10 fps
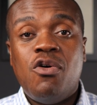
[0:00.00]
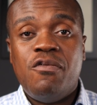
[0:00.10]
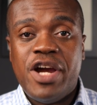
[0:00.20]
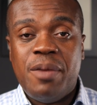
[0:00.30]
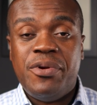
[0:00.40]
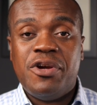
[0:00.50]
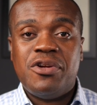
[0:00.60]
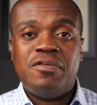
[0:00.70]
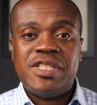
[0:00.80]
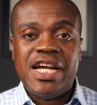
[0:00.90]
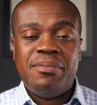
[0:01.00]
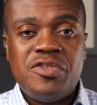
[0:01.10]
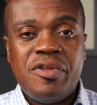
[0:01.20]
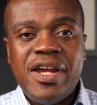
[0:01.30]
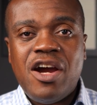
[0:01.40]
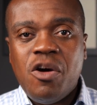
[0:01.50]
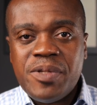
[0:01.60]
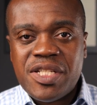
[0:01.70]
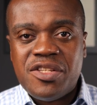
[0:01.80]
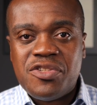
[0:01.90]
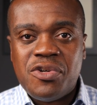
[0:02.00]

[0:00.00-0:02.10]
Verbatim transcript: over a period of time. So there are options.